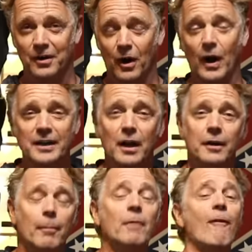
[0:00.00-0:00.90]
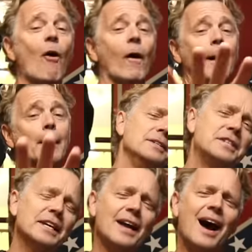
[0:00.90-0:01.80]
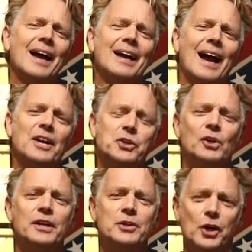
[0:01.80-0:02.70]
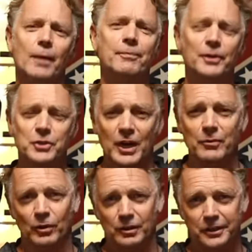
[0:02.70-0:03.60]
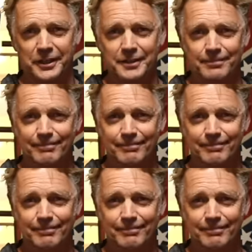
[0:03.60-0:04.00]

All right, number four, did I actually jump the General Lee?